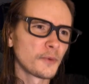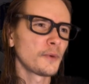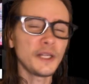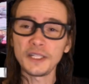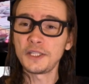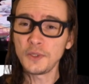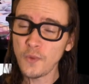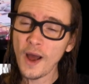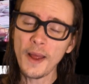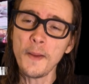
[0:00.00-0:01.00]
Really, do you
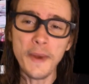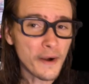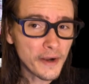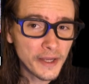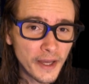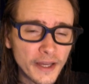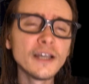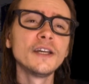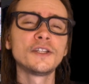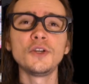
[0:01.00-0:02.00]
want America
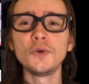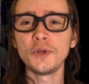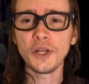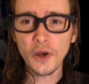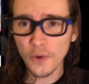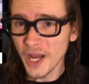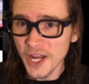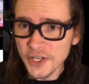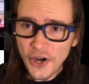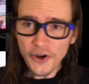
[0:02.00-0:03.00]
to, you know,
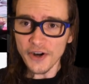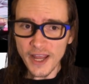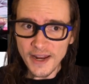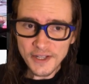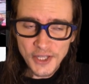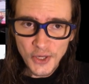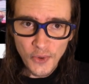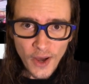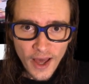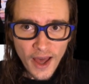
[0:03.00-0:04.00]
turn
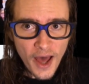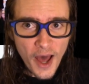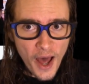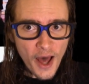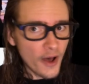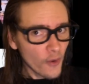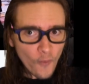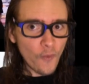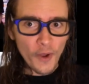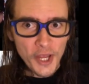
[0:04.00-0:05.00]
into,
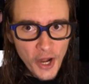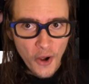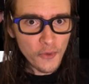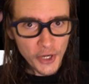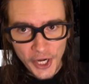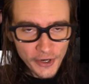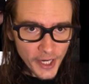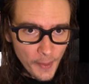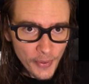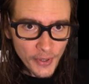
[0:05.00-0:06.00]
you know,
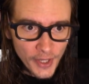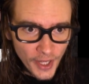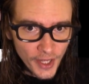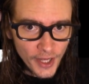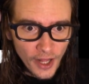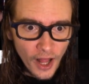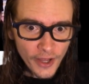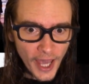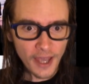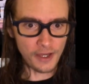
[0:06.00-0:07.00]
Europe,
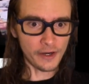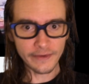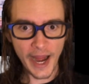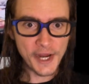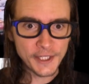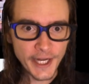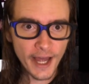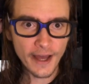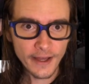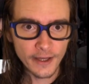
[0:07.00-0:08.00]
okay,
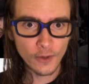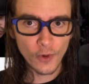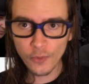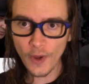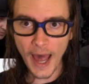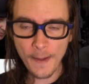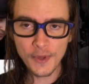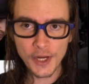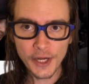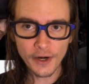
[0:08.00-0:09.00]
Eurasia, with what
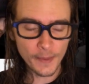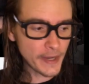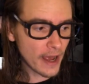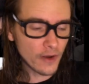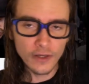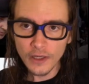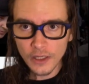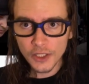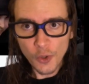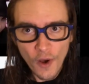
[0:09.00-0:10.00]
happened to Europe now?
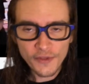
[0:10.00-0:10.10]
You